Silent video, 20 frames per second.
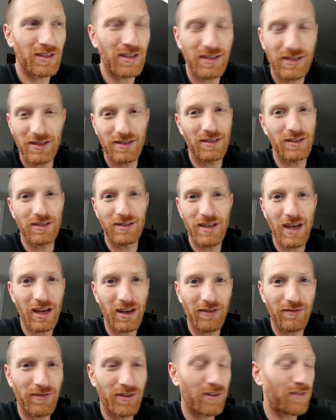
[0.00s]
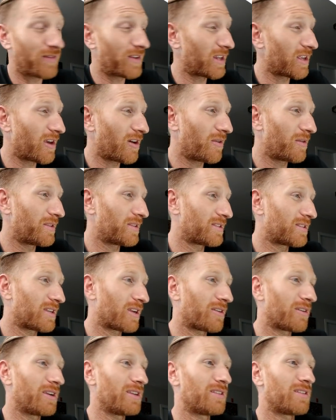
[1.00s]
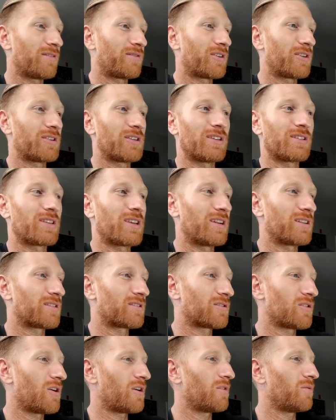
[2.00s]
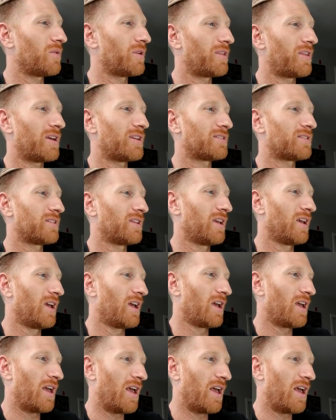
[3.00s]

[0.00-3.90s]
This is the second video in the series if you're just getting started with us.